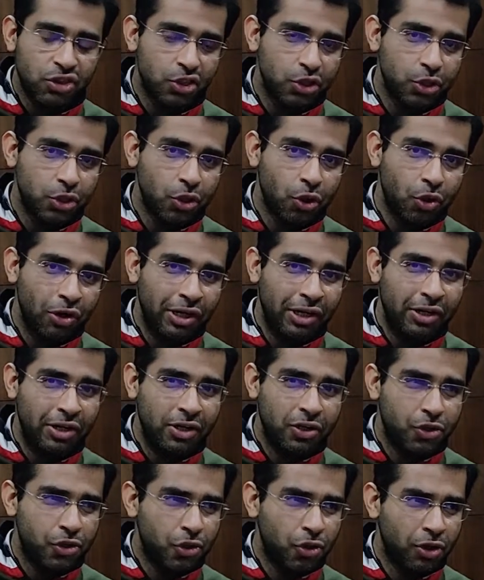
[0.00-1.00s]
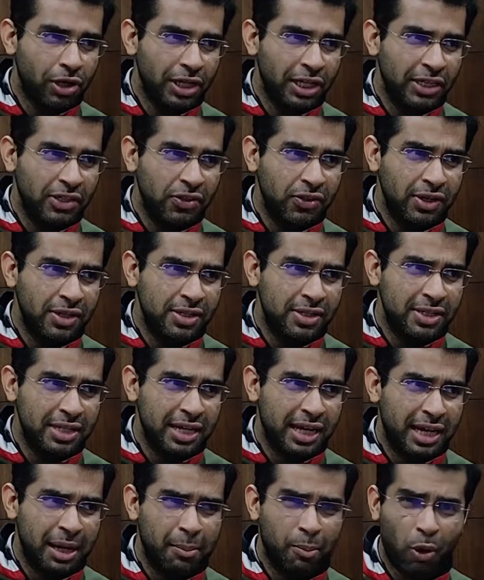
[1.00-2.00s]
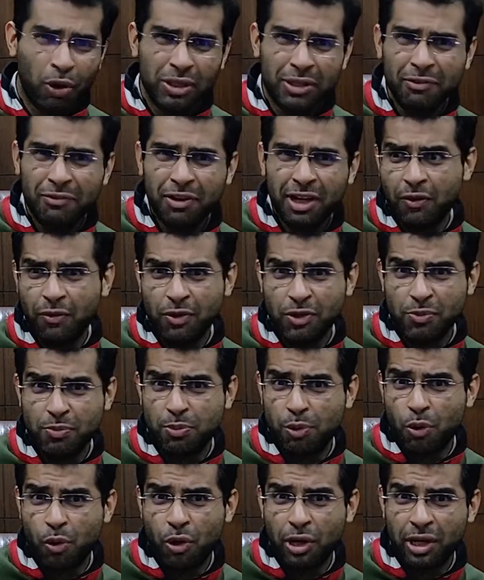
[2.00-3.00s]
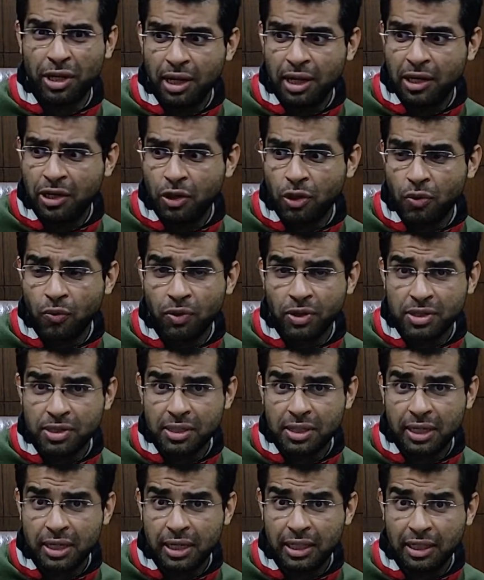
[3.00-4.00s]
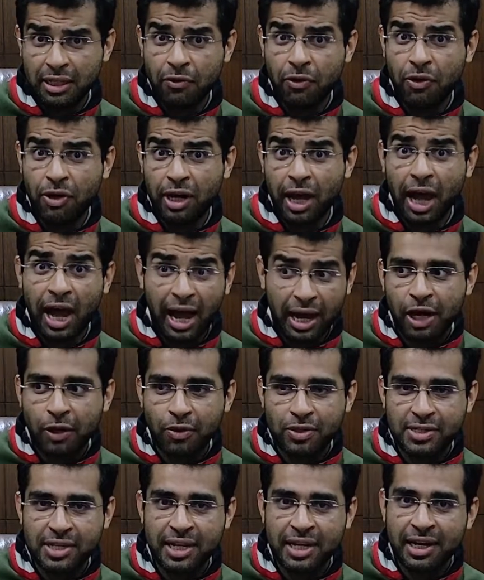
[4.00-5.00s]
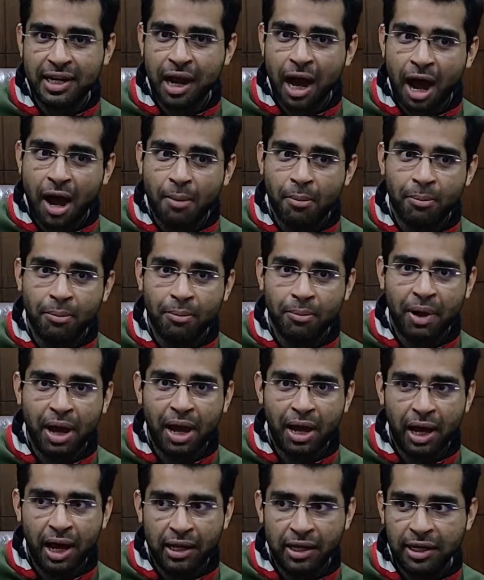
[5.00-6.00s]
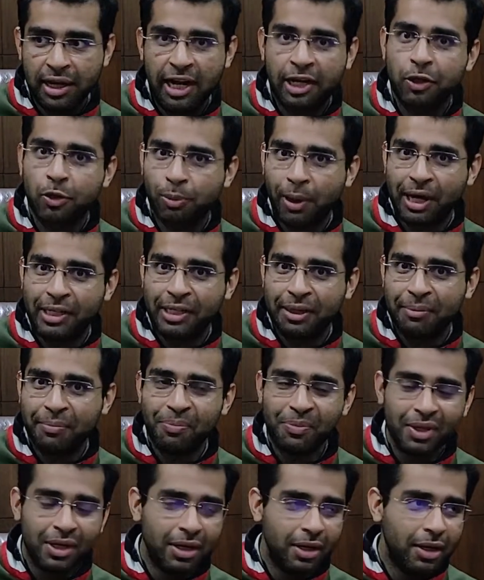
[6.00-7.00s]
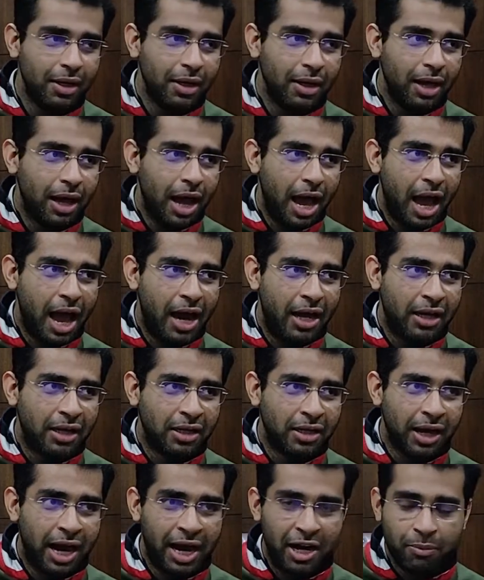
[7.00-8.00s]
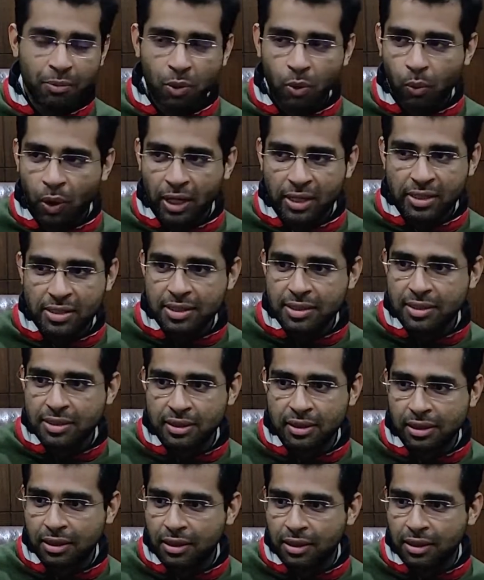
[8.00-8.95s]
the Shure E3C, and I bought them when I was broke in university, and they were I had to sell an arm and a leg to buy them. And I remember once, I